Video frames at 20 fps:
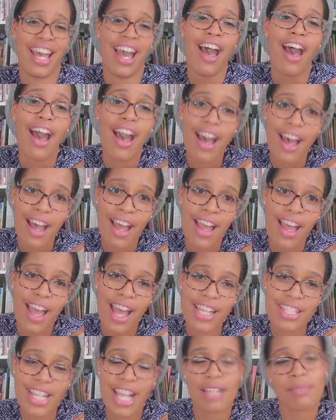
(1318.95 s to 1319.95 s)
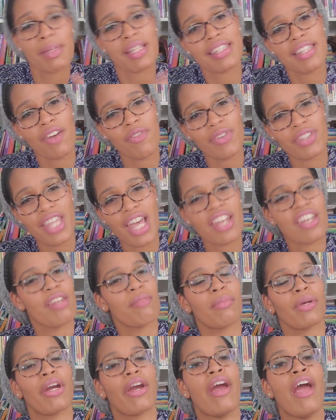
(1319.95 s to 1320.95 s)
Ah, shocked myself with that
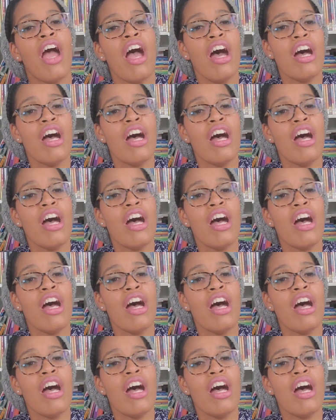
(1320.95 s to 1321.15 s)
number.